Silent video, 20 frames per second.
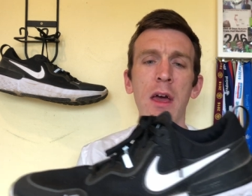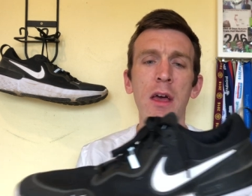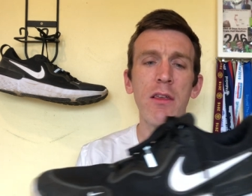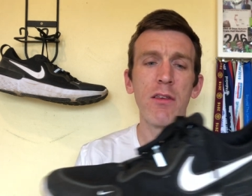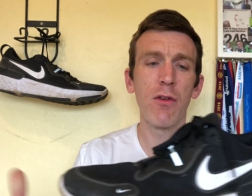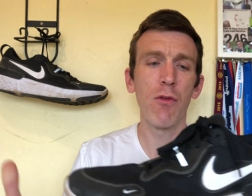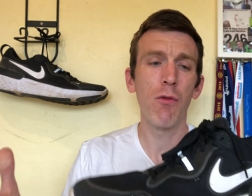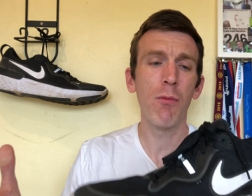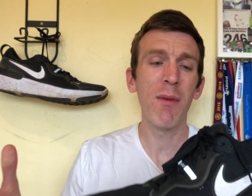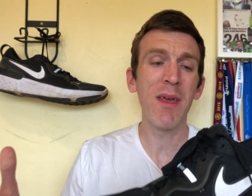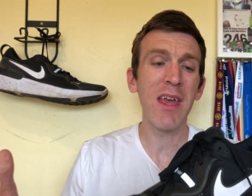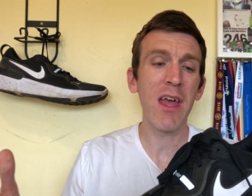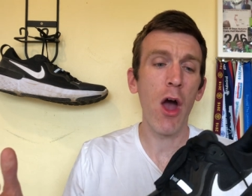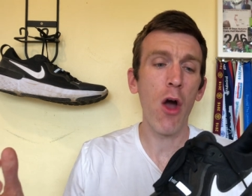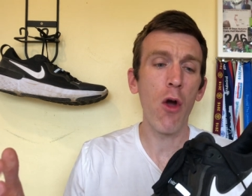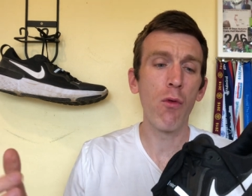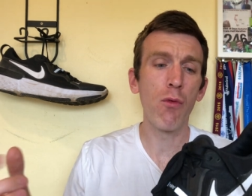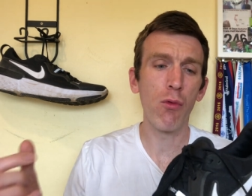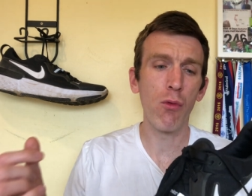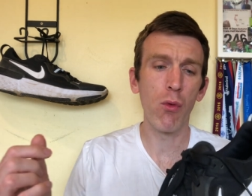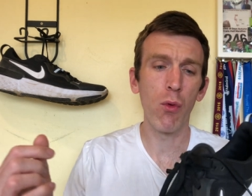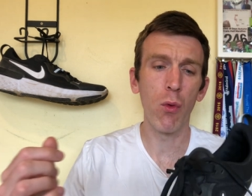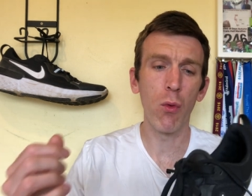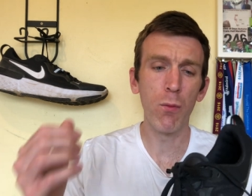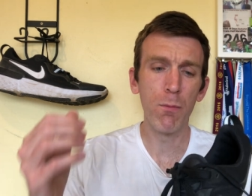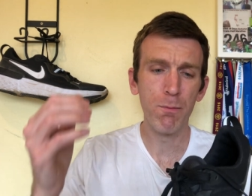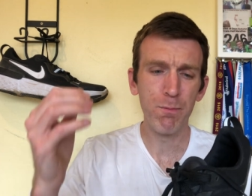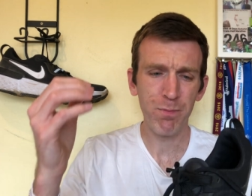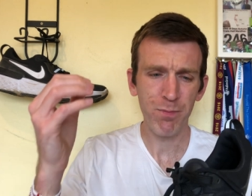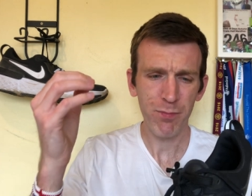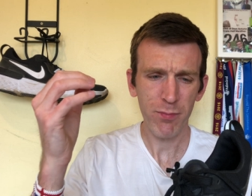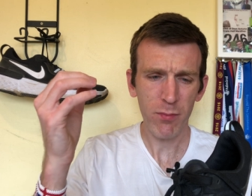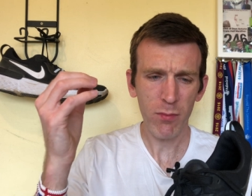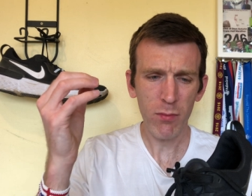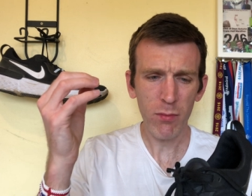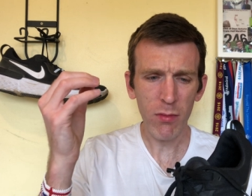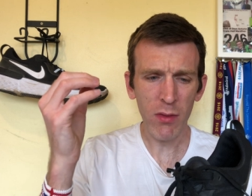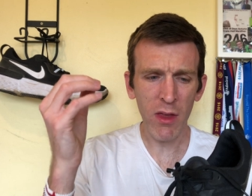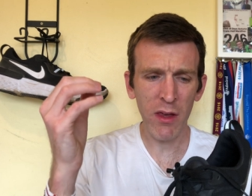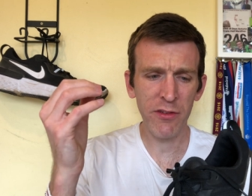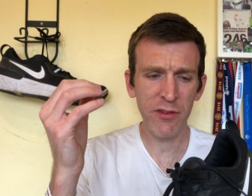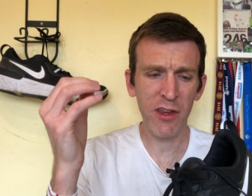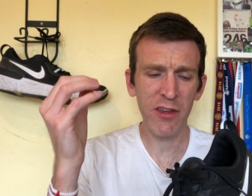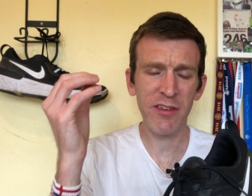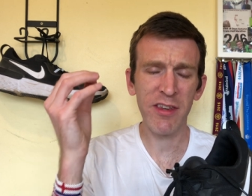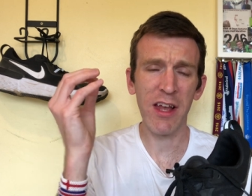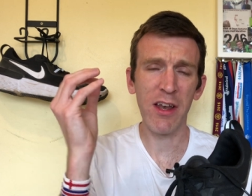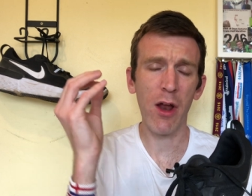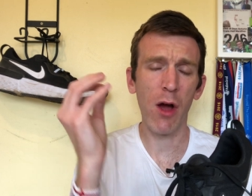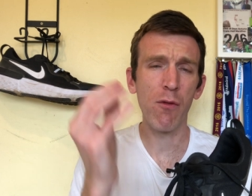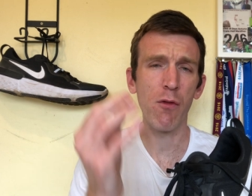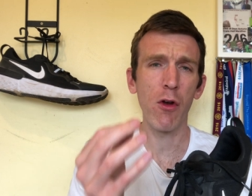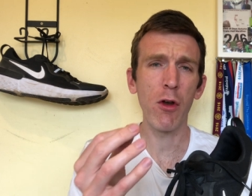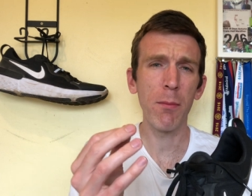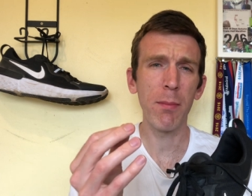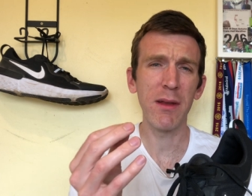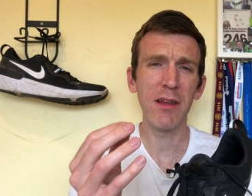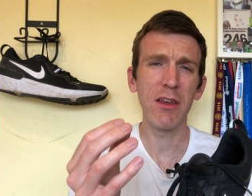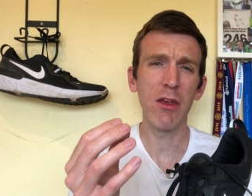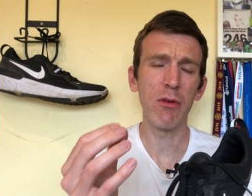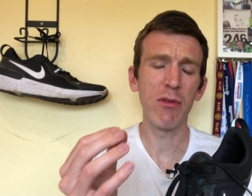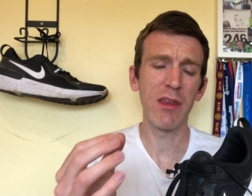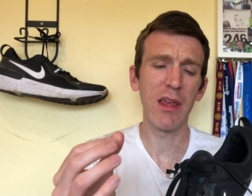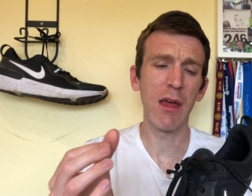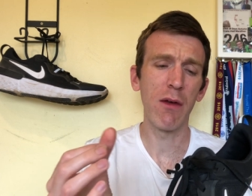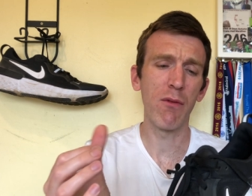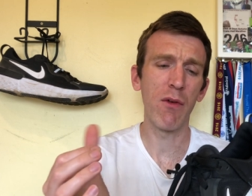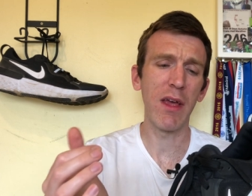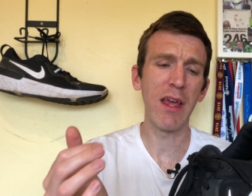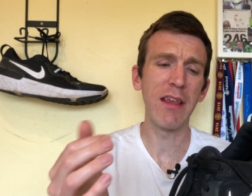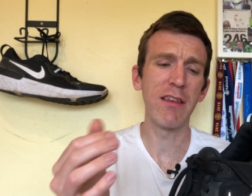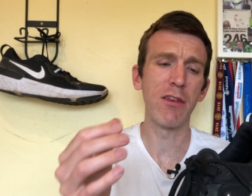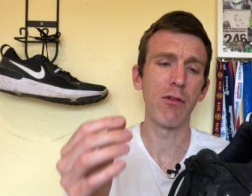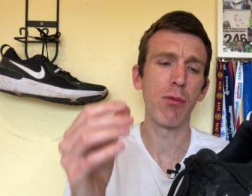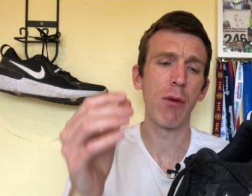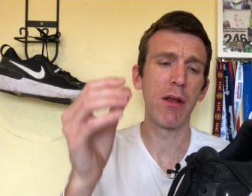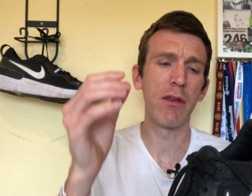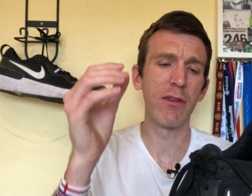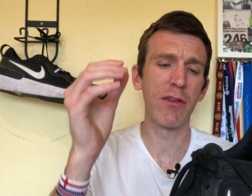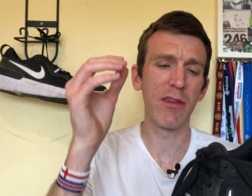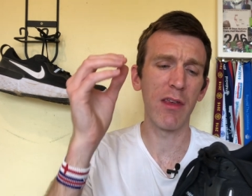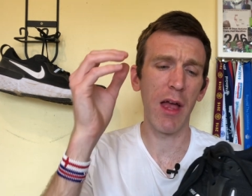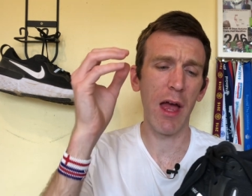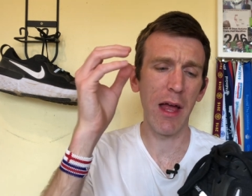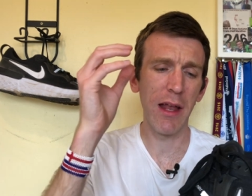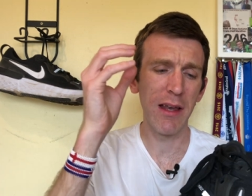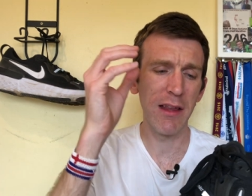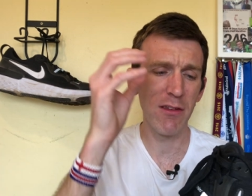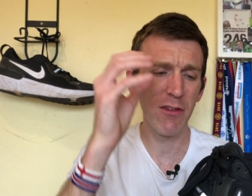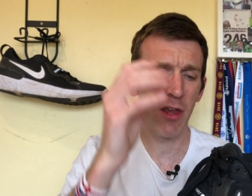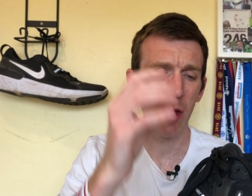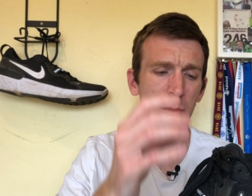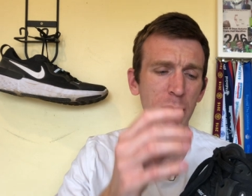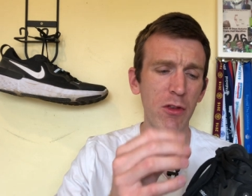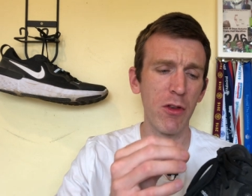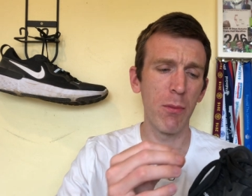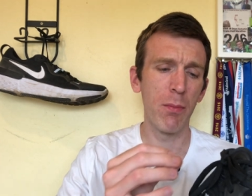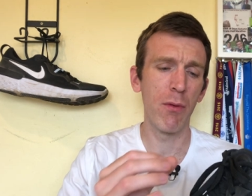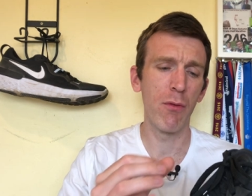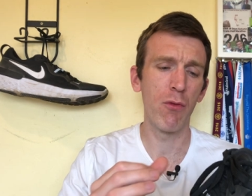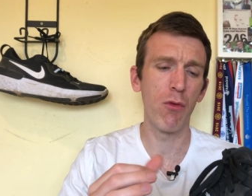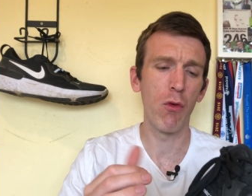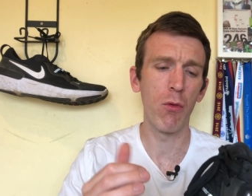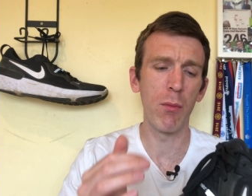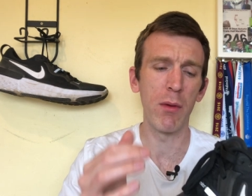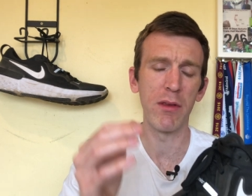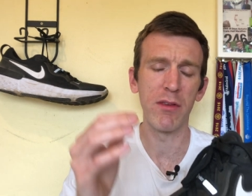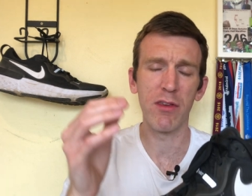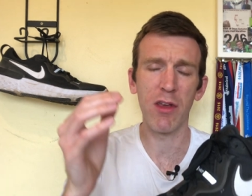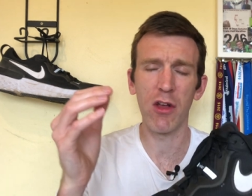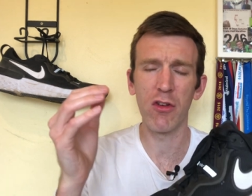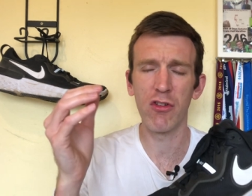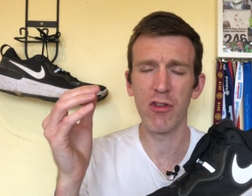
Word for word: So for me overall, as I said, I've only been using it for easy runs, and in terms of the performance,